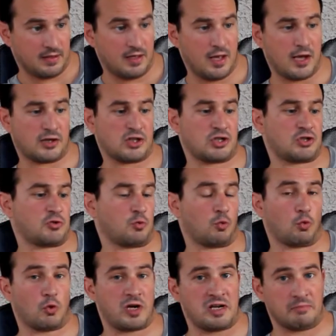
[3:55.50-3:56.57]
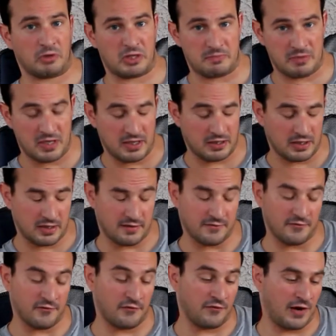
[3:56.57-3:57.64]
Extremely peaty,
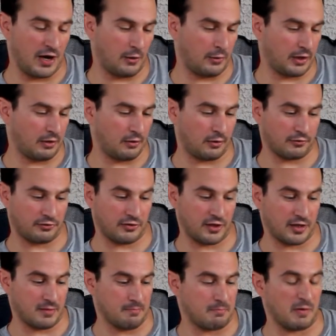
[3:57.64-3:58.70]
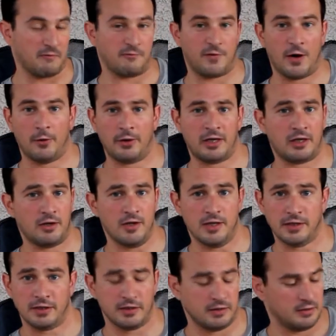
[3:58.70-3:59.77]
very earthy, but very good.